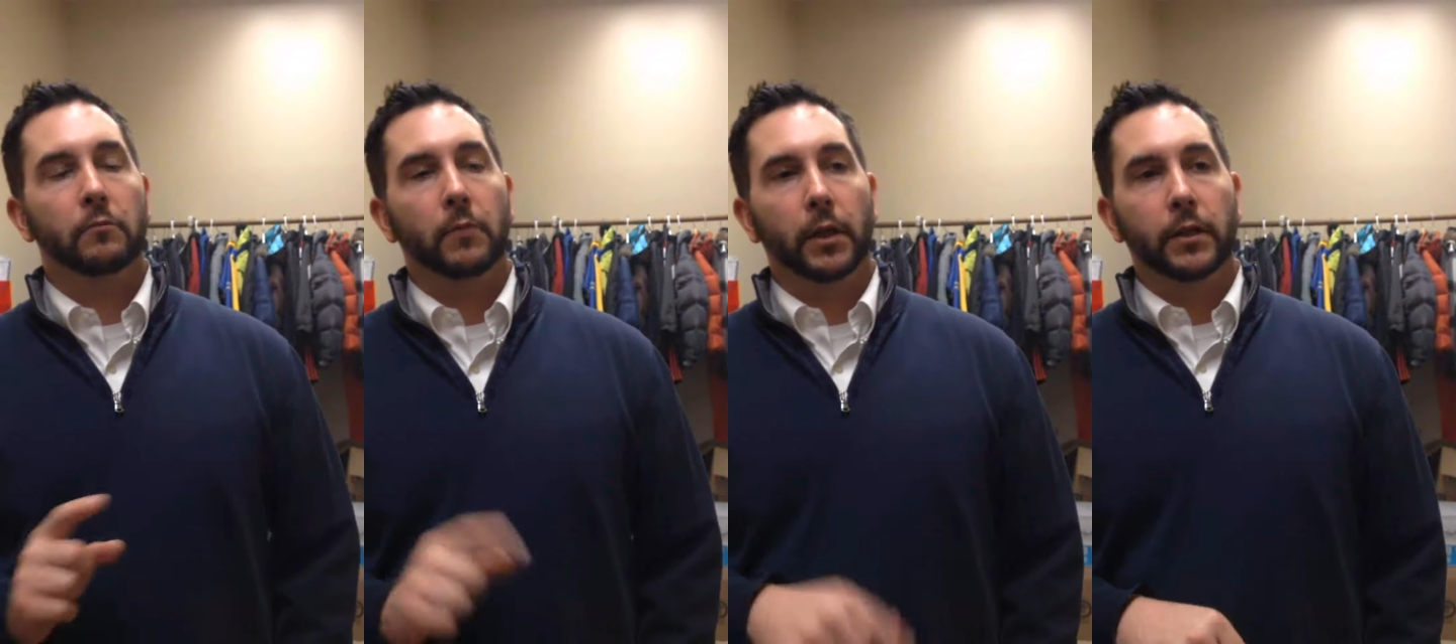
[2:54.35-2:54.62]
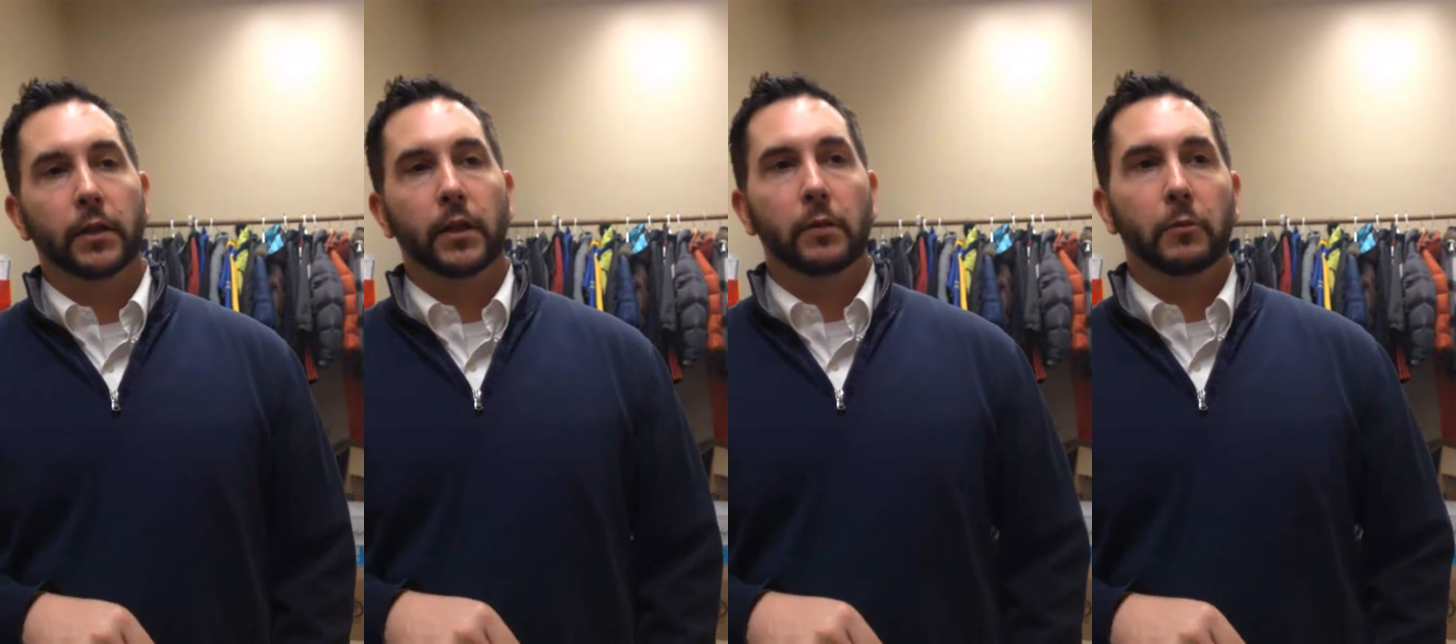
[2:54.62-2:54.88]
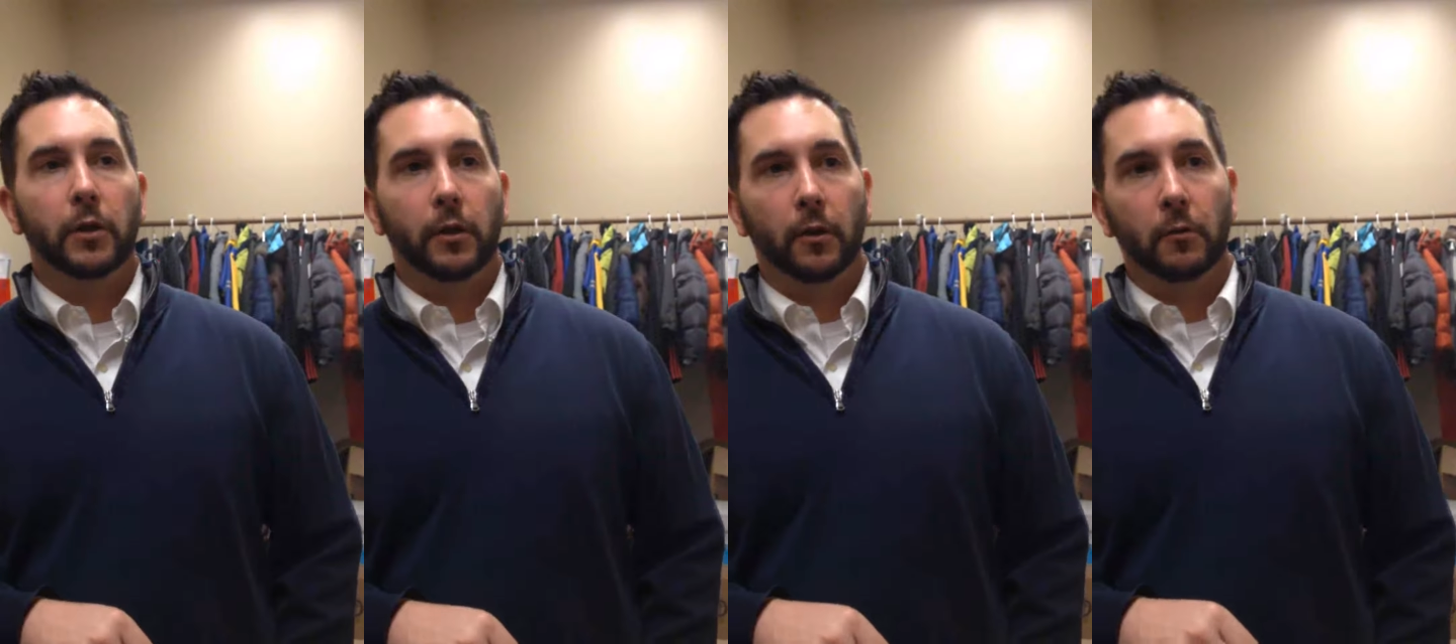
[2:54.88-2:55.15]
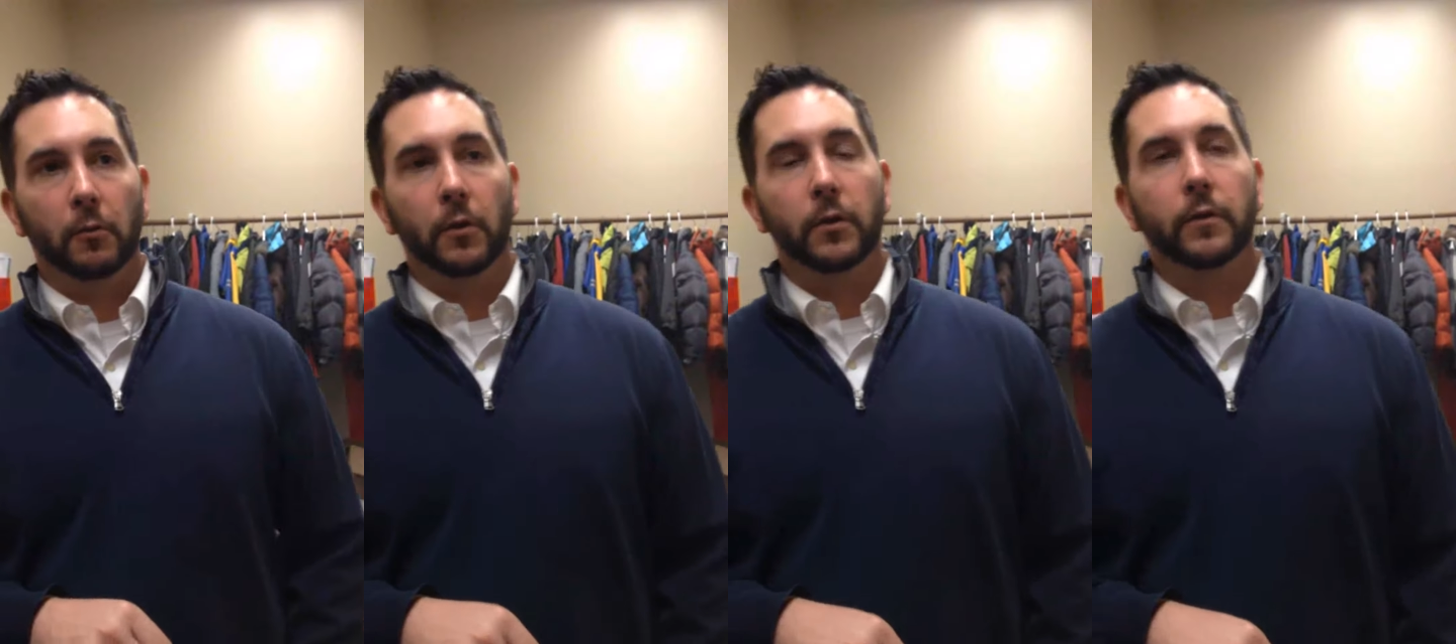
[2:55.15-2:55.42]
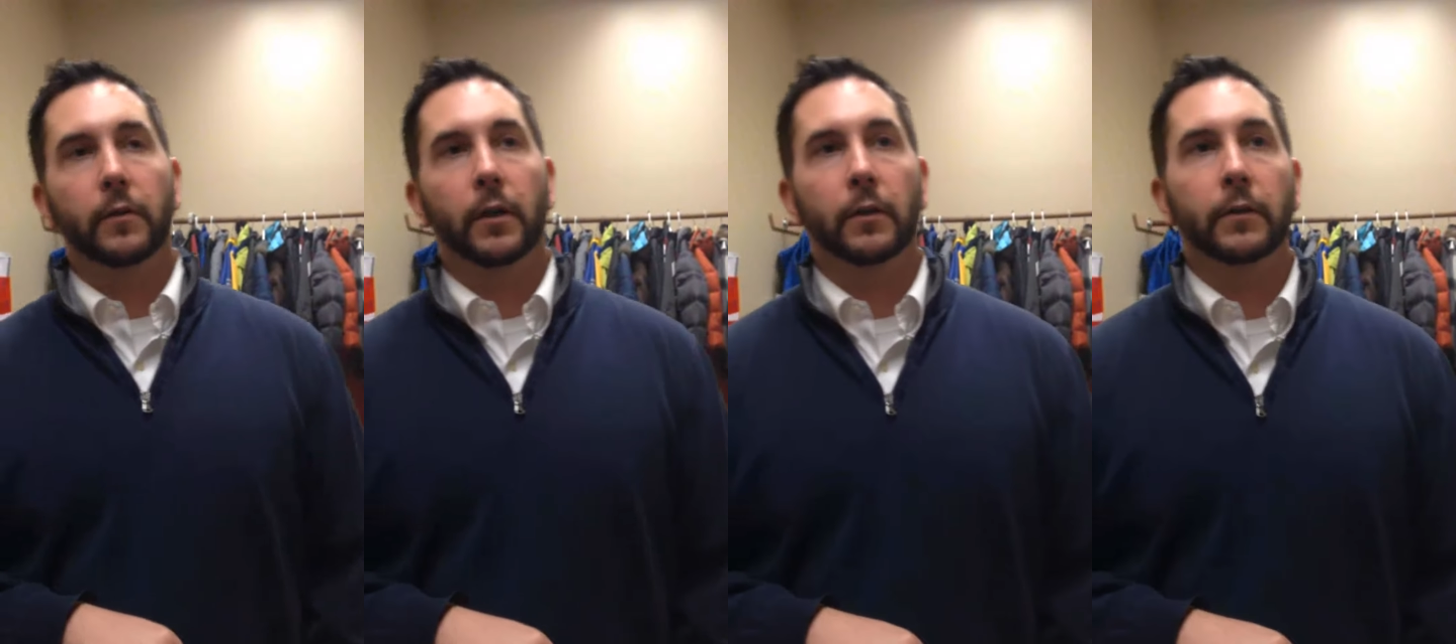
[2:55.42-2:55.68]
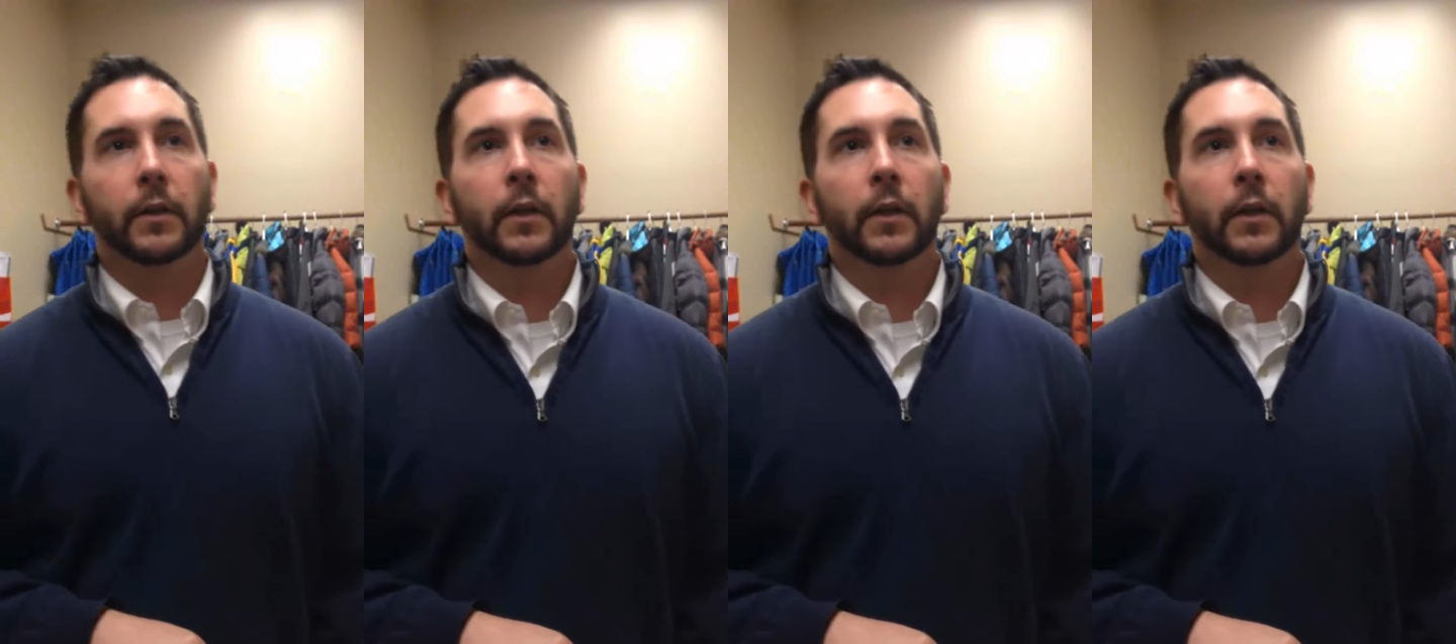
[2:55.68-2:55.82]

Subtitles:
team here at Roosevelt,